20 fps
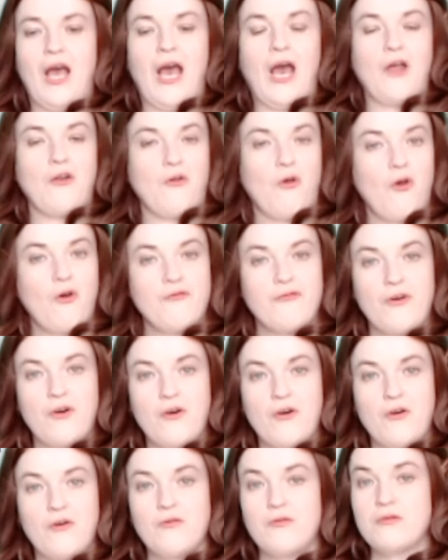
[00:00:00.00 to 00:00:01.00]
A
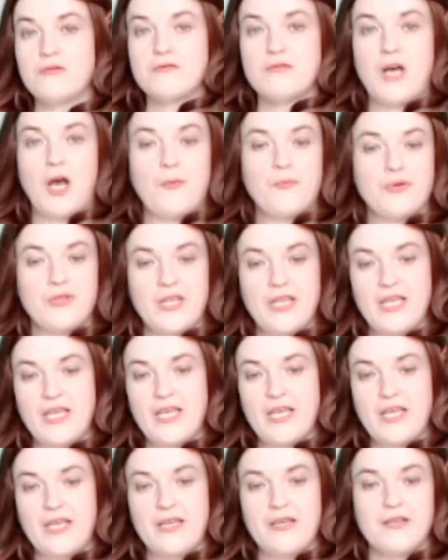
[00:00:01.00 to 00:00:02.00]
novel, a
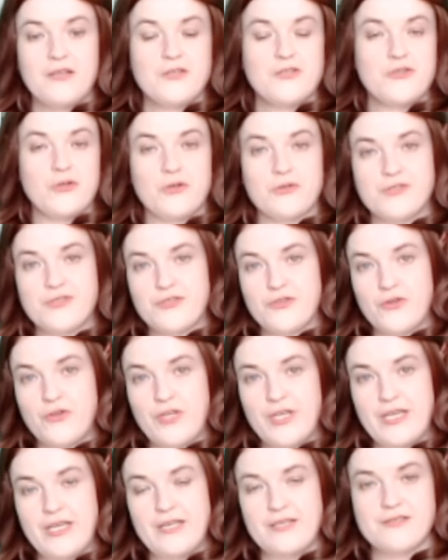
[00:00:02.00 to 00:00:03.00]
play, short
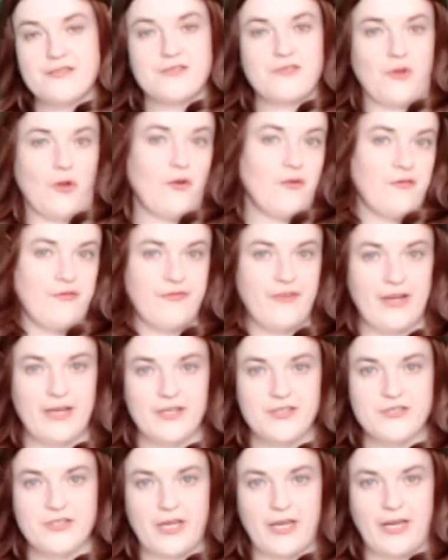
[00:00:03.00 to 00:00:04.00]
stories,
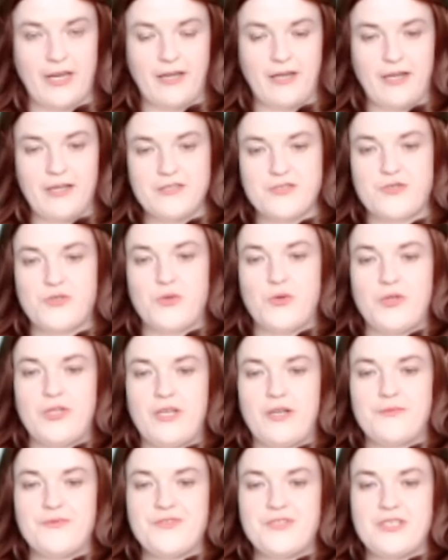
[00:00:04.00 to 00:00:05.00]
non-fiction, it's totally
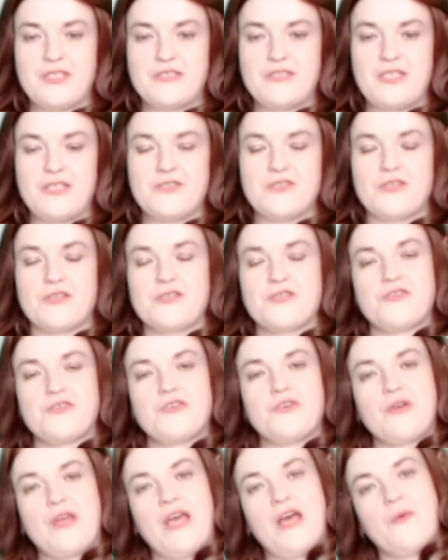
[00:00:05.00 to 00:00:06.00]
up to the teacher, so
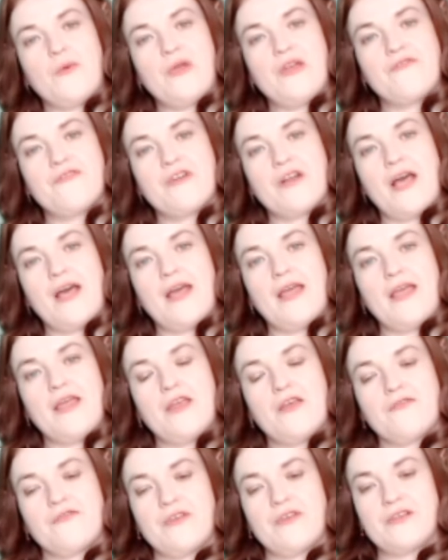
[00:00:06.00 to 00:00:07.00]
you'll get a wee
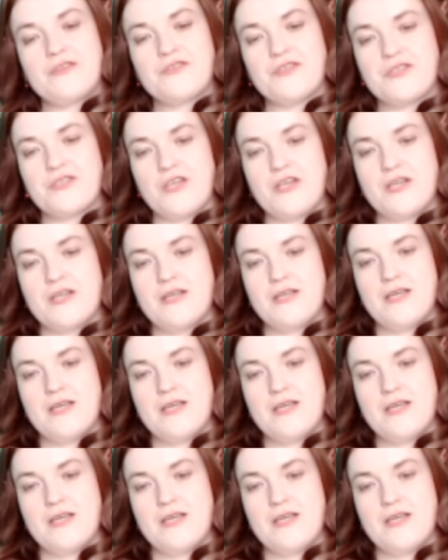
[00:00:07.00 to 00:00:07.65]
variety of literature.